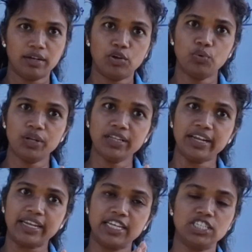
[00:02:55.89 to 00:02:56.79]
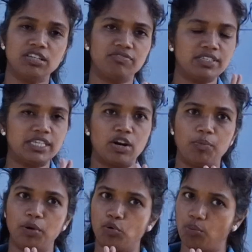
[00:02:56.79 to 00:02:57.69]
During that initial phase, there will
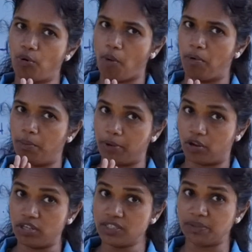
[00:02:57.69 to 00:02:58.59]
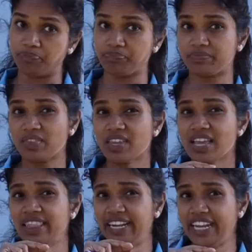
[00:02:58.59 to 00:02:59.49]
be no problem, because the